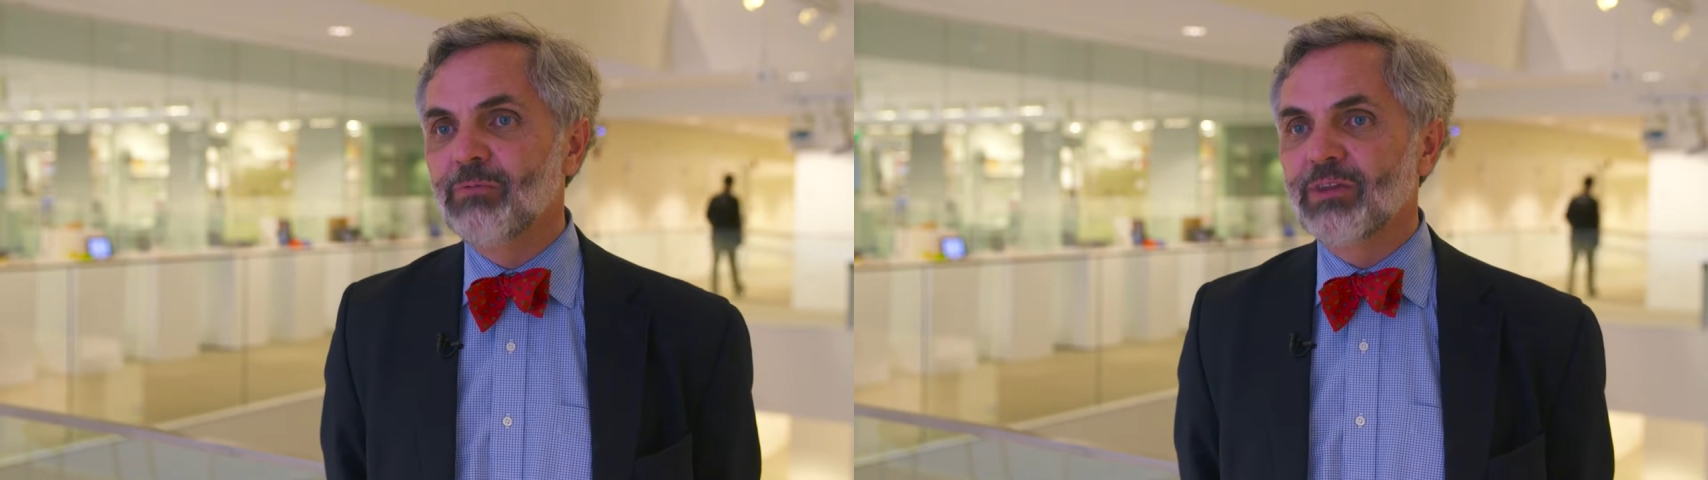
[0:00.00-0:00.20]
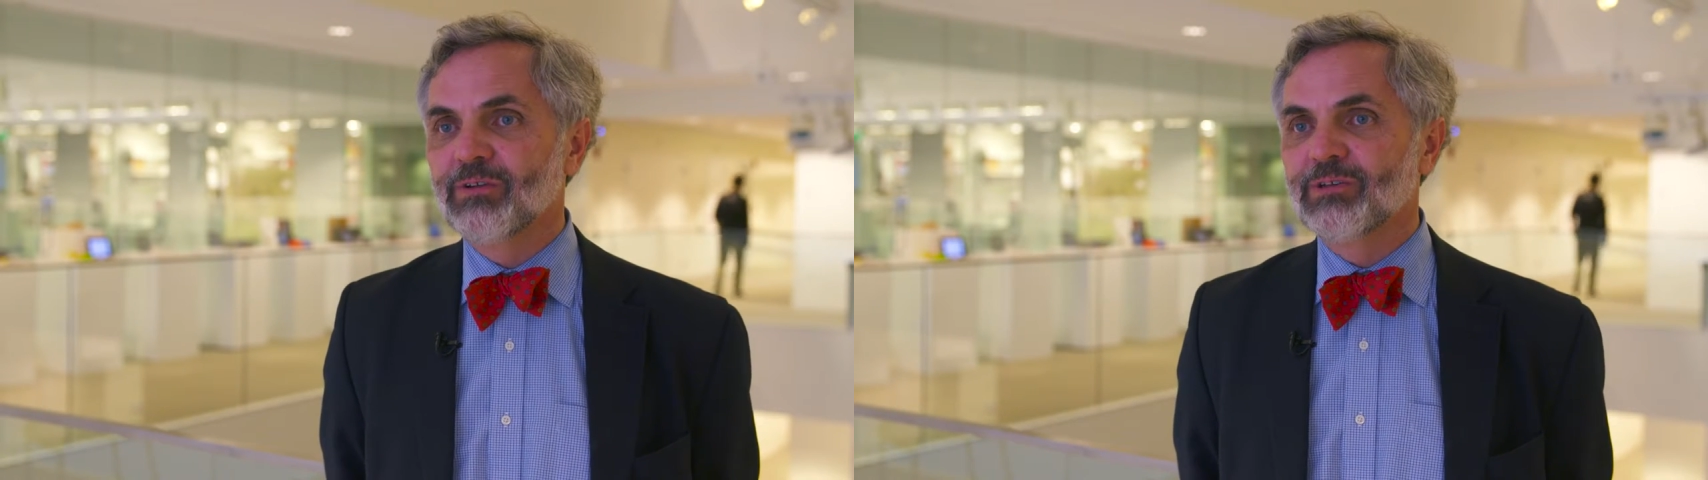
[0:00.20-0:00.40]

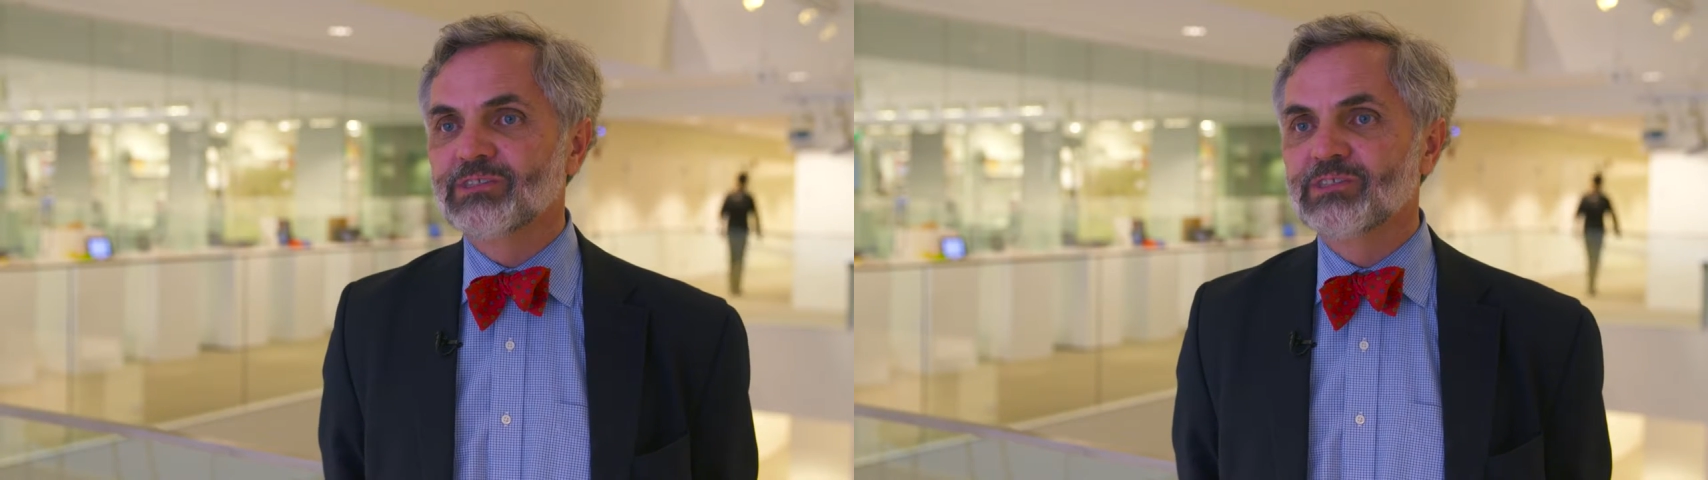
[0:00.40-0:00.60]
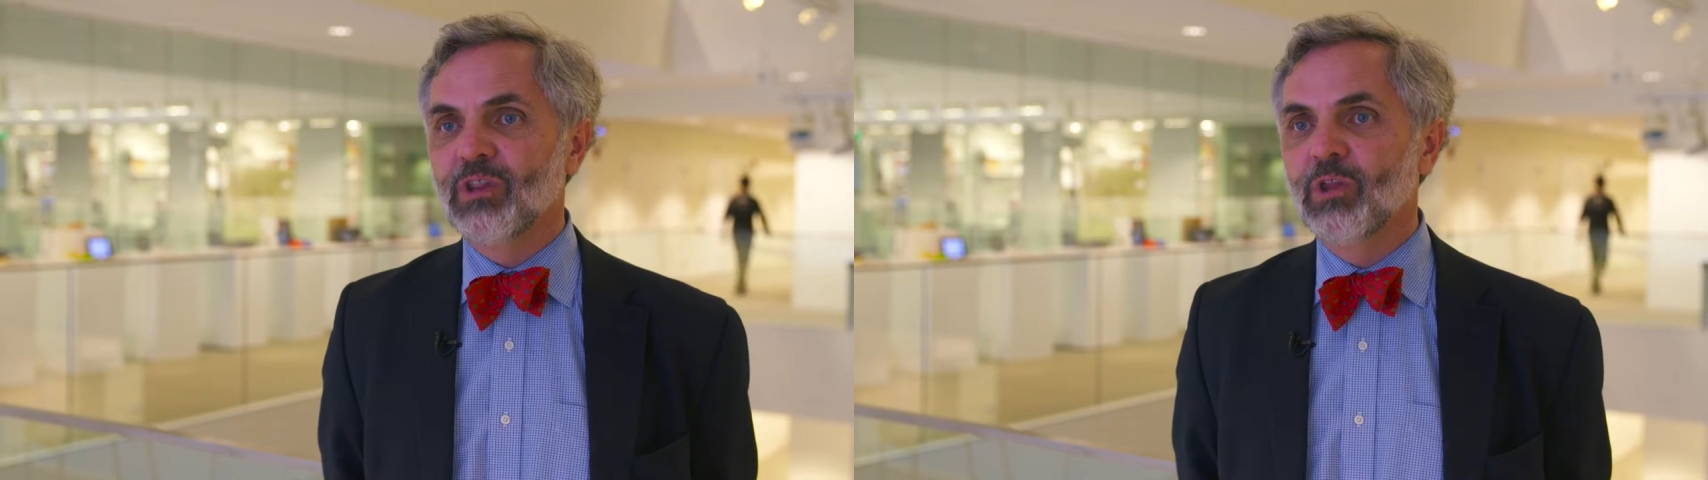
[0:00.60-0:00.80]
whether
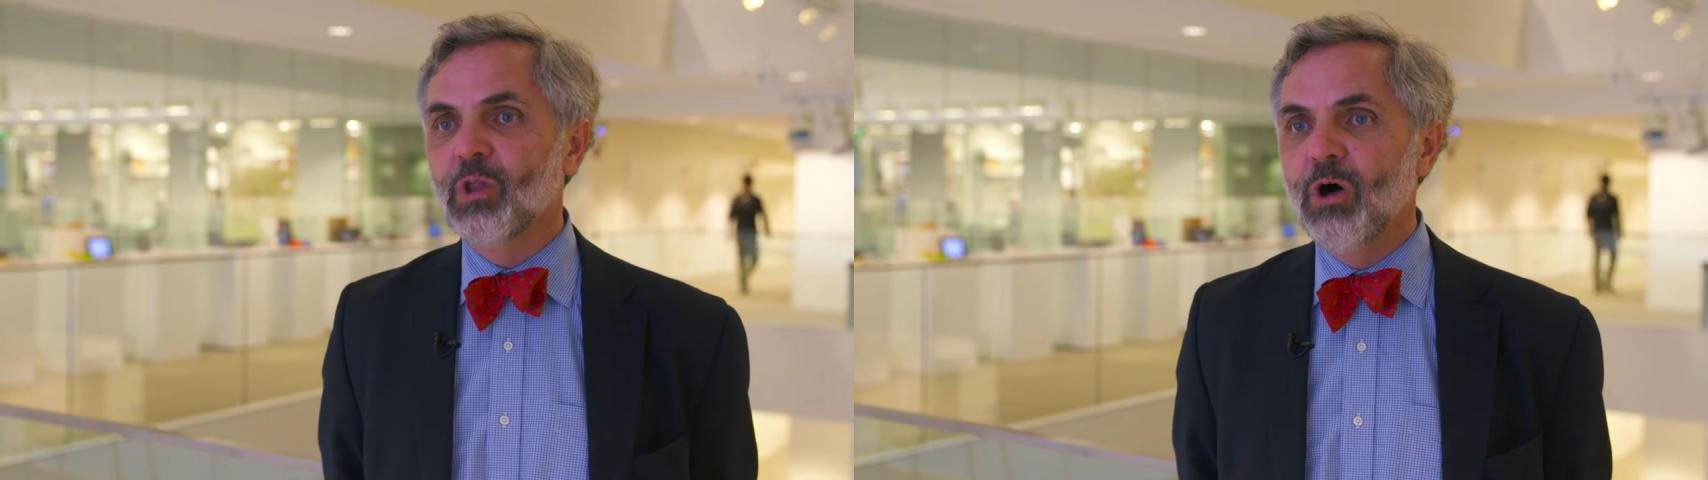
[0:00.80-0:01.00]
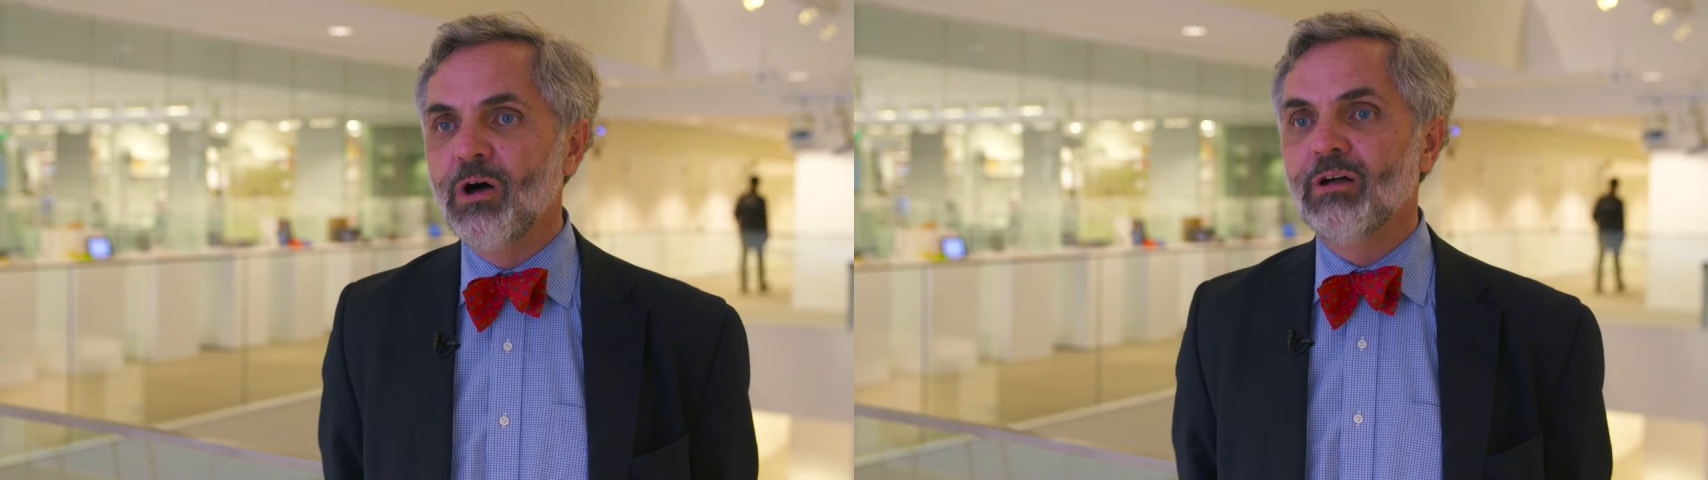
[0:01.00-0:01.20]
it's the
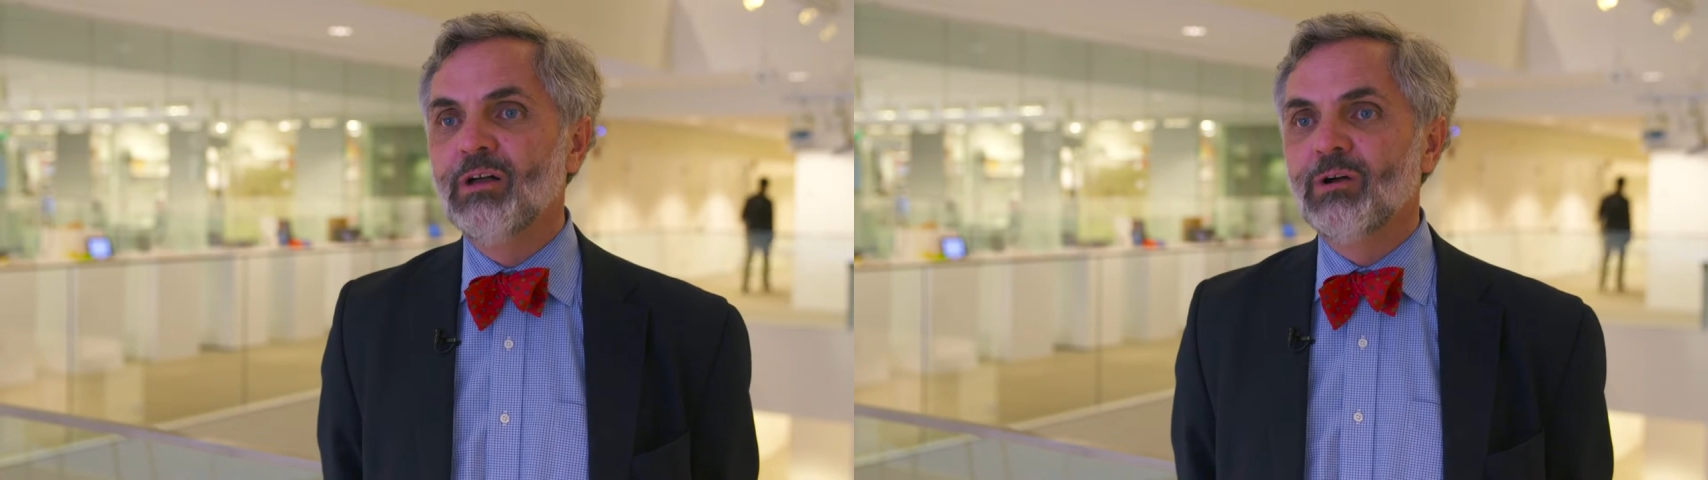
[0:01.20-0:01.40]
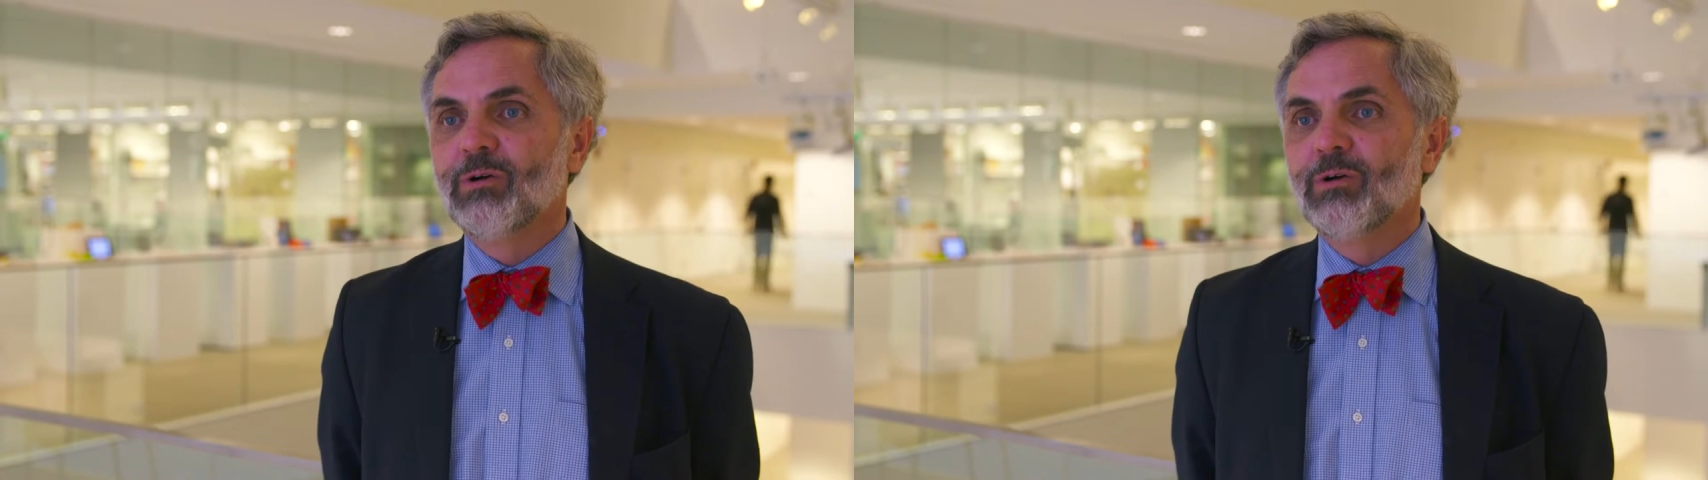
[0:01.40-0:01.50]
law